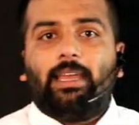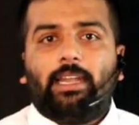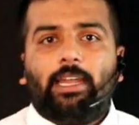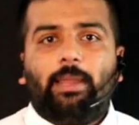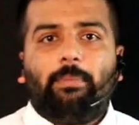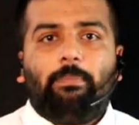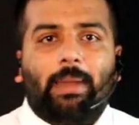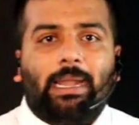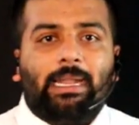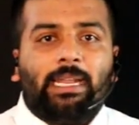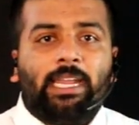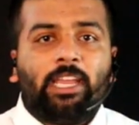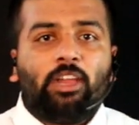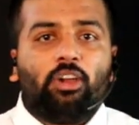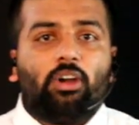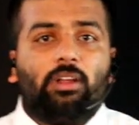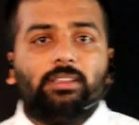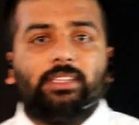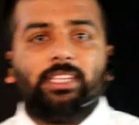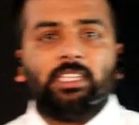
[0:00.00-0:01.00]
Depending
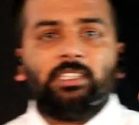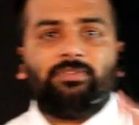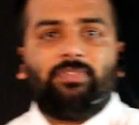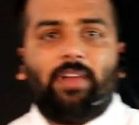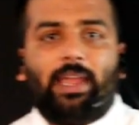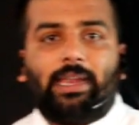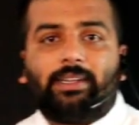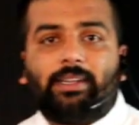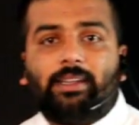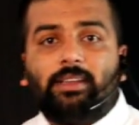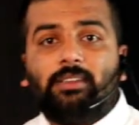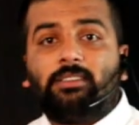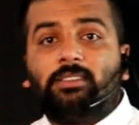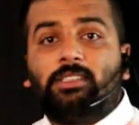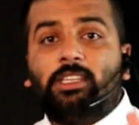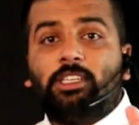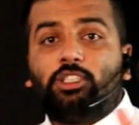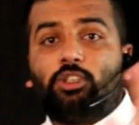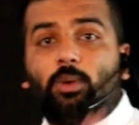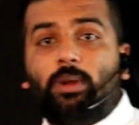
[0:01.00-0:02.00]
on these factors,
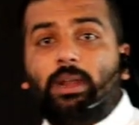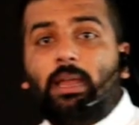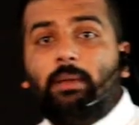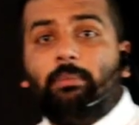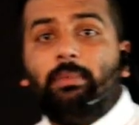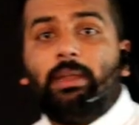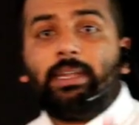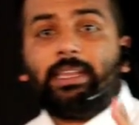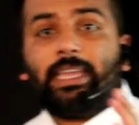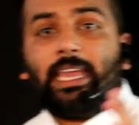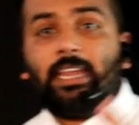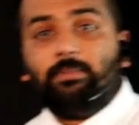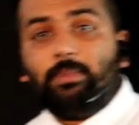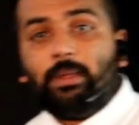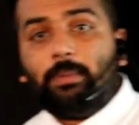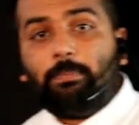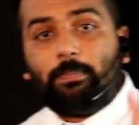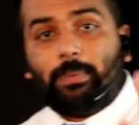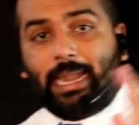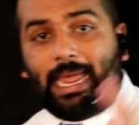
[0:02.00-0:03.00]
this tournament can
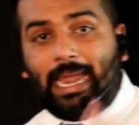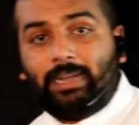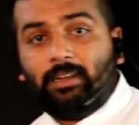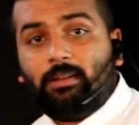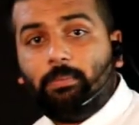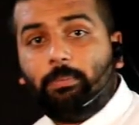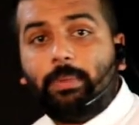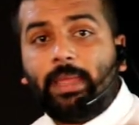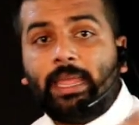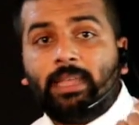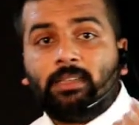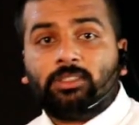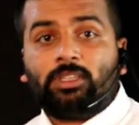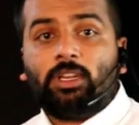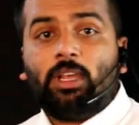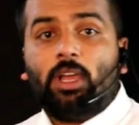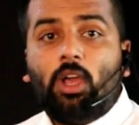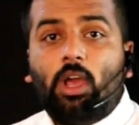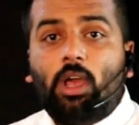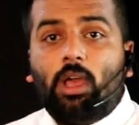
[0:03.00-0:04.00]
be planned
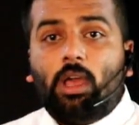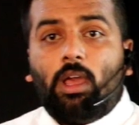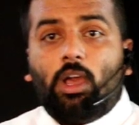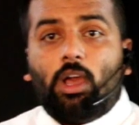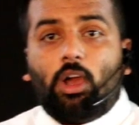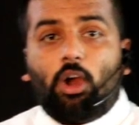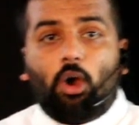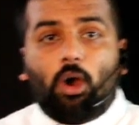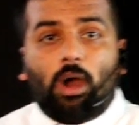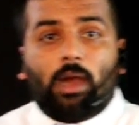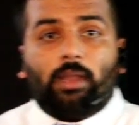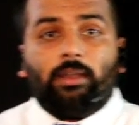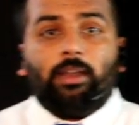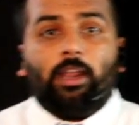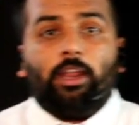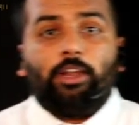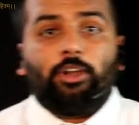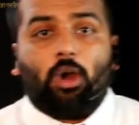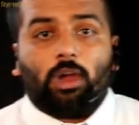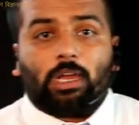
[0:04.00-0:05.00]
based
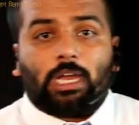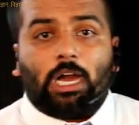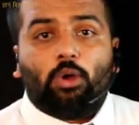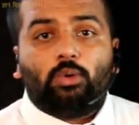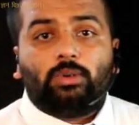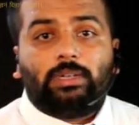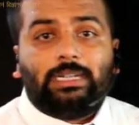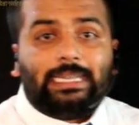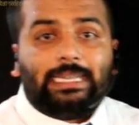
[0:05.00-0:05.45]
on knockout